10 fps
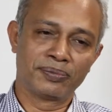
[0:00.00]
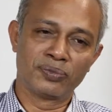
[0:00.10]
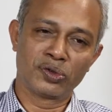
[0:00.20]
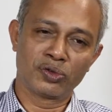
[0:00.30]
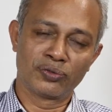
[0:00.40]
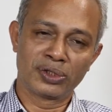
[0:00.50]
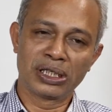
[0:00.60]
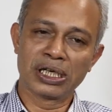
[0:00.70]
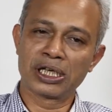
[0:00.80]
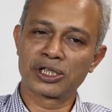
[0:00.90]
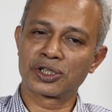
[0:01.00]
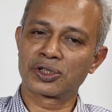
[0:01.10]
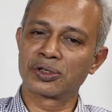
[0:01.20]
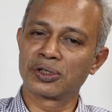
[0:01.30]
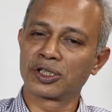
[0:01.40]
Over the
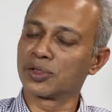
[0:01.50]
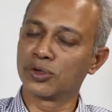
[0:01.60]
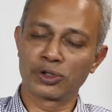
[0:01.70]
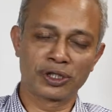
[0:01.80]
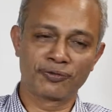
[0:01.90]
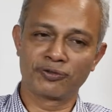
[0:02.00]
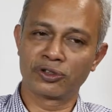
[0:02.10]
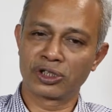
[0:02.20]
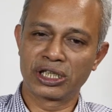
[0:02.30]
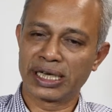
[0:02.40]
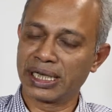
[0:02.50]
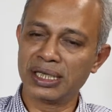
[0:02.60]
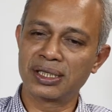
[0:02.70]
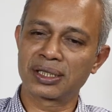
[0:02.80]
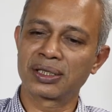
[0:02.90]
last more than 4
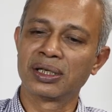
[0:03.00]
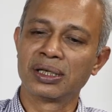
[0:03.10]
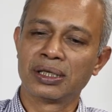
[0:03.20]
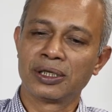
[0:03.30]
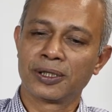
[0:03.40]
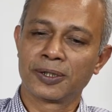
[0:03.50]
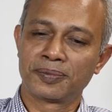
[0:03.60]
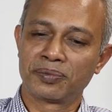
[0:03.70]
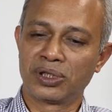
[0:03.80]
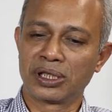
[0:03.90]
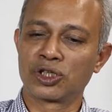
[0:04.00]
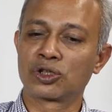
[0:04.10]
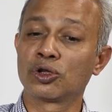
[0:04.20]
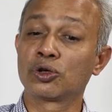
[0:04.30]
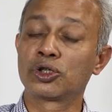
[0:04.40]
decades, there
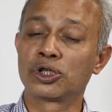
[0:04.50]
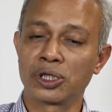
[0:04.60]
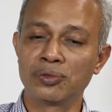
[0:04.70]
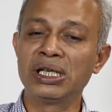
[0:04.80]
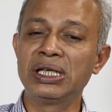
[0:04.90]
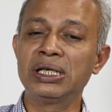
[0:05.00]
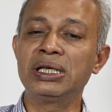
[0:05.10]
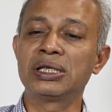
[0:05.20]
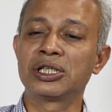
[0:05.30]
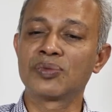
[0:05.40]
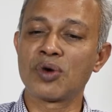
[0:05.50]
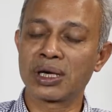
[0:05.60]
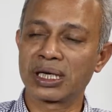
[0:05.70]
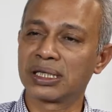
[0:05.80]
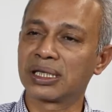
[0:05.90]
is no truly
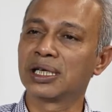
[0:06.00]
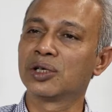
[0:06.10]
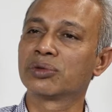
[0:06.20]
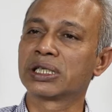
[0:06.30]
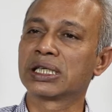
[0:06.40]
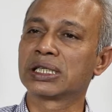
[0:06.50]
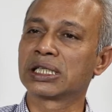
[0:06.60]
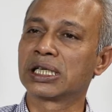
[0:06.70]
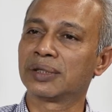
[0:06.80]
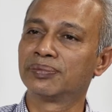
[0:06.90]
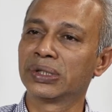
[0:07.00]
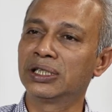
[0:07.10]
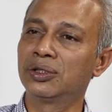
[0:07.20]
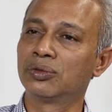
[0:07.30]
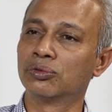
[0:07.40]
democratically oriented
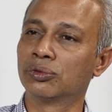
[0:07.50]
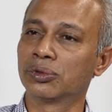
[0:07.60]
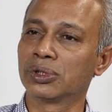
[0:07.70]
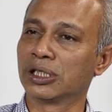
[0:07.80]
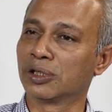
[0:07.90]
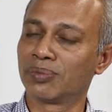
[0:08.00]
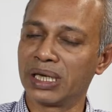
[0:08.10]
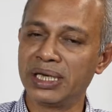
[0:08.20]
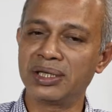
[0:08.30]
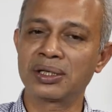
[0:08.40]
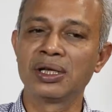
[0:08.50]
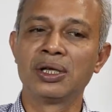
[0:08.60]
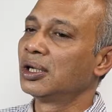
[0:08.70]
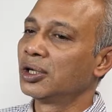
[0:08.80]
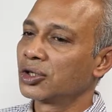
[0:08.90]
government in place.
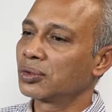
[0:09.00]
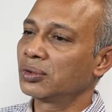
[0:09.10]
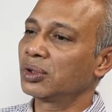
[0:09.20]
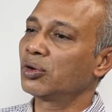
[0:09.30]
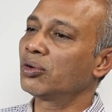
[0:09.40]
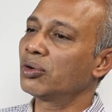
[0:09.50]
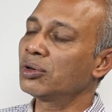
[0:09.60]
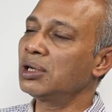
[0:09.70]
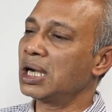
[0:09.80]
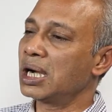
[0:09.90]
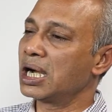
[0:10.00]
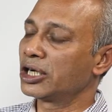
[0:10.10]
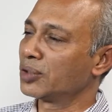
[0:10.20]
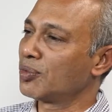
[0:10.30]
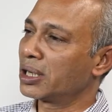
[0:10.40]
So all
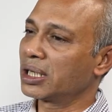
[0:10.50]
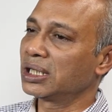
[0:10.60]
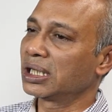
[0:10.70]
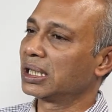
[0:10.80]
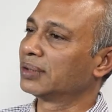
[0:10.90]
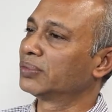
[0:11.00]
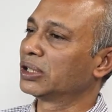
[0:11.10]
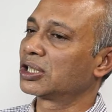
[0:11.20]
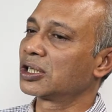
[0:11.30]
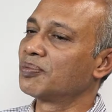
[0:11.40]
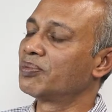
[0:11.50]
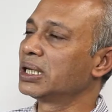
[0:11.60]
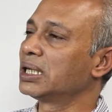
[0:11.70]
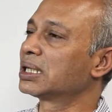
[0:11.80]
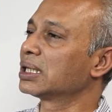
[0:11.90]
undemocratic governments, be
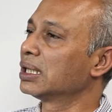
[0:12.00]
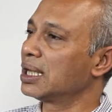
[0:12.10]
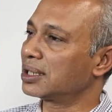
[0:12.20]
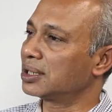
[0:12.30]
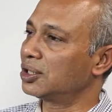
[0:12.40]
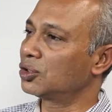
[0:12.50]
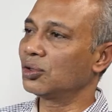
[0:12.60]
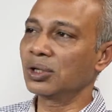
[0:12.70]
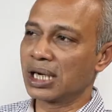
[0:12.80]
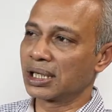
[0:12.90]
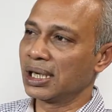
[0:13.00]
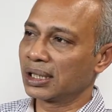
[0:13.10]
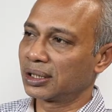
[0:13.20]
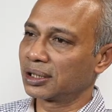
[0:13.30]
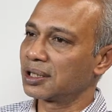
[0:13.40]
it elected or
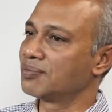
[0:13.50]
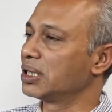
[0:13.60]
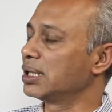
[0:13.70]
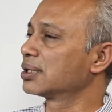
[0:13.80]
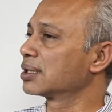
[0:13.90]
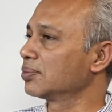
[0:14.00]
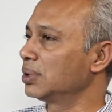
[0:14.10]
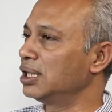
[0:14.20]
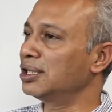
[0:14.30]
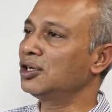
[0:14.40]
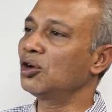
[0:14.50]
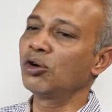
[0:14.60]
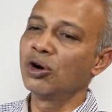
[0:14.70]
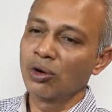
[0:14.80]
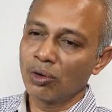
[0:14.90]
unelected, be it civilian
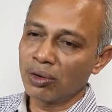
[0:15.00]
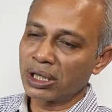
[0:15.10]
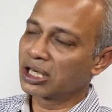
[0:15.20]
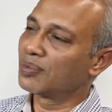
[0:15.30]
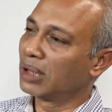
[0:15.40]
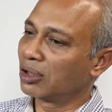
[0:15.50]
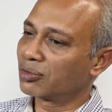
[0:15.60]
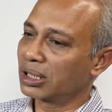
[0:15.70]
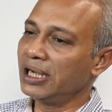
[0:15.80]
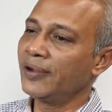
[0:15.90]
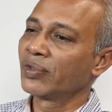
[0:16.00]
or it military,